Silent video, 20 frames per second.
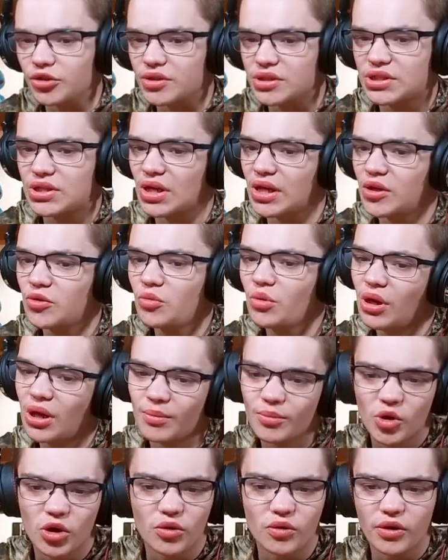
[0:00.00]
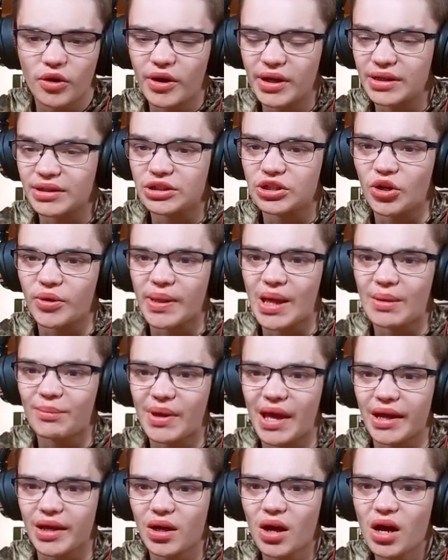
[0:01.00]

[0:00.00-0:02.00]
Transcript: So I'm going to go ahead and turn that back